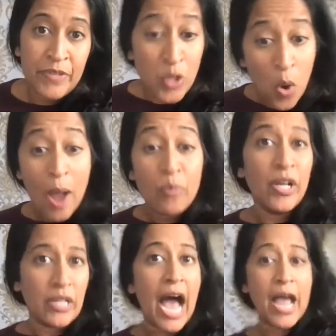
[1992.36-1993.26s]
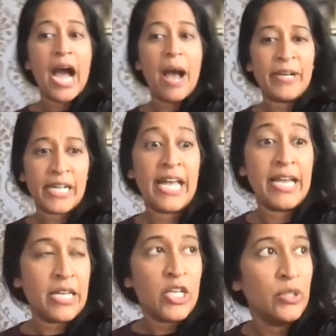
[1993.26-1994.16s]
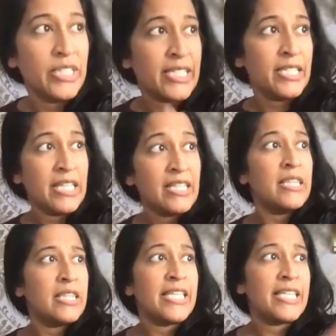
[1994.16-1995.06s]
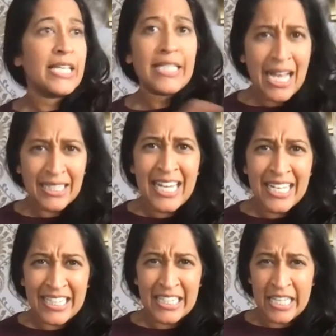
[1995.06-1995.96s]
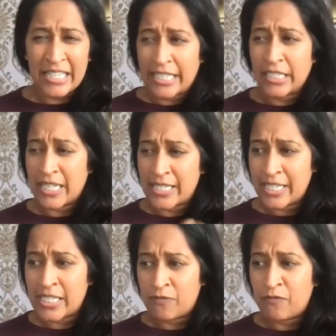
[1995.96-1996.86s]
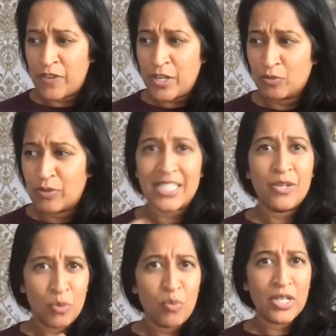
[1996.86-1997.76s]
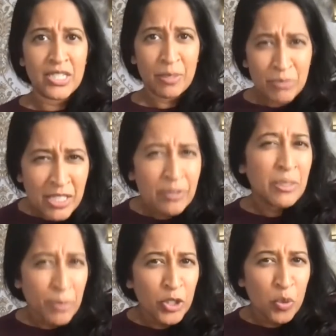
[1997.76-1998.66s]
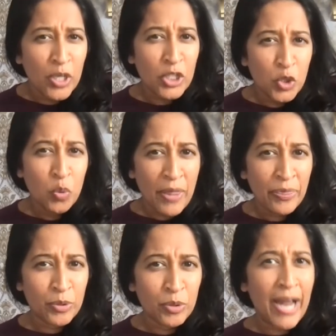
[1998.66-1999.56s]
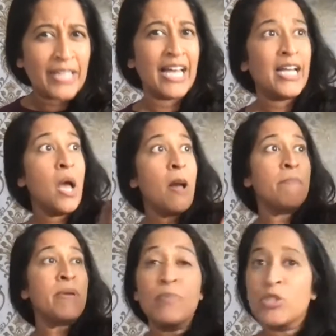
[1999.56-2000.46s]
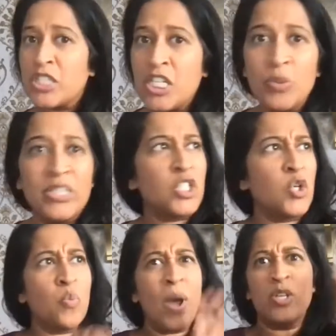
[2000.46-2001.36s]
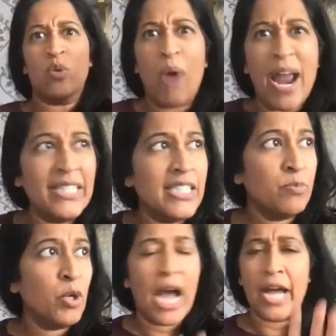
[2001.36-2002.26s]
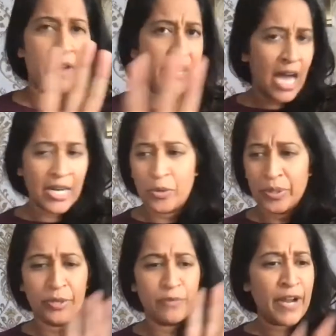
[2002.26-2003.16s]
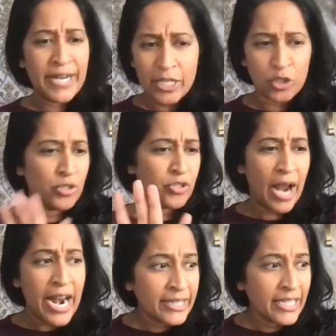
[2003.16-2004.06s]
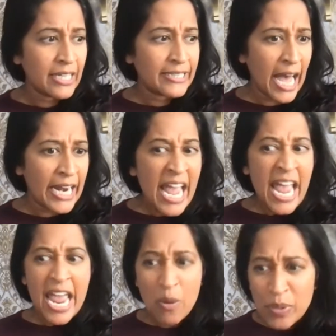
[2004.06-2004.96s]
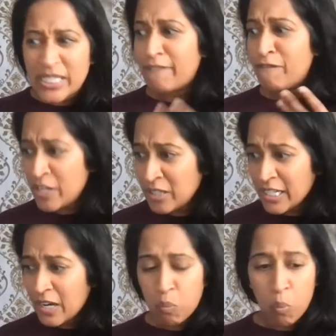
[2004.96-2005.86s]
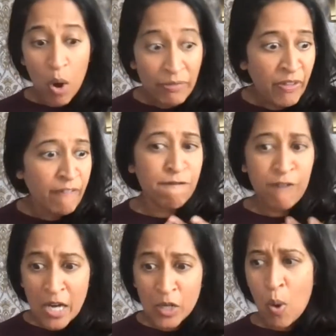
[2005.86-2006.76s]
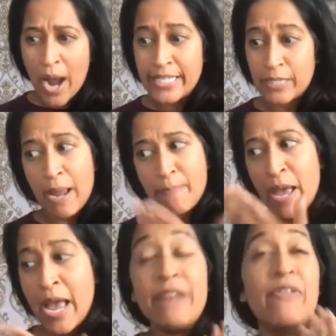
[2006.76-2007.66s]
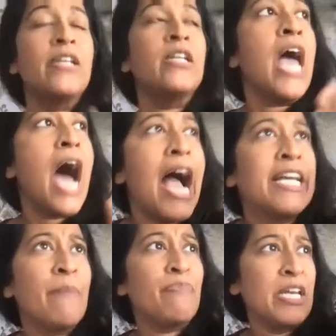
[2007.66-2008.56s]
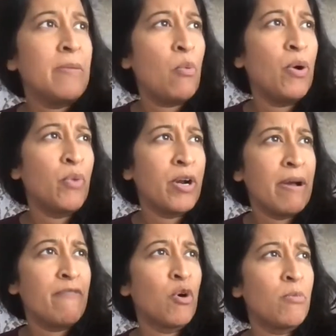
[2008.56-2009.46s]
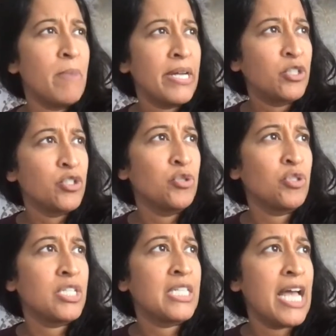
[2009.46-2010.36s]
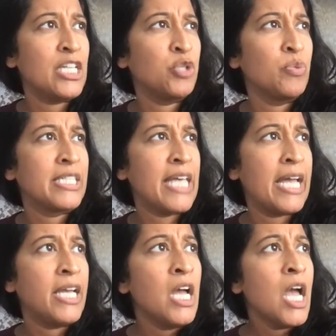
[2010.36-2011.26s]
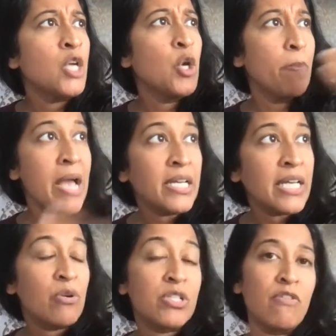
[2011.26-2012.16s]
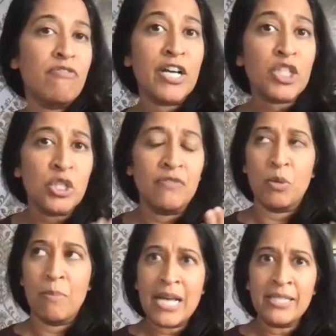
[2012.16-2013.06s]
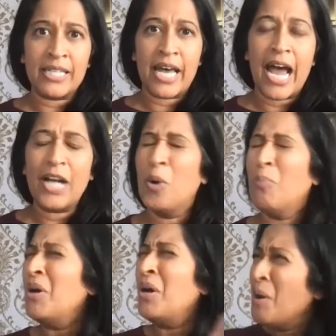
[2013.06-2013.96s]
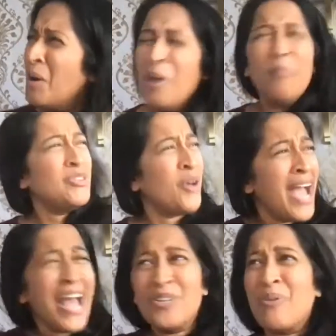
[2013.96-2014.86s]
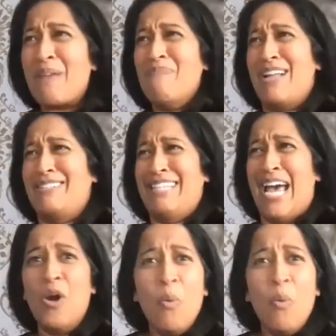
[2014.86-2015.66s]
No, I will. I because I you know this is the this is the exact thing. It's like does this yeah. feel resonant with what some so similar to what you went through, right? Like yeah. people see you in a certain way. You're writing this book I, and not knowing your financials or anything like that. It was that feeling of what the fuck? Why does my and then. Yeah. I kept thinking about what one of my former mentors used to say. She would say, "Your bank account is a reflection of your mindset." I go, "I thought I had a great mindset."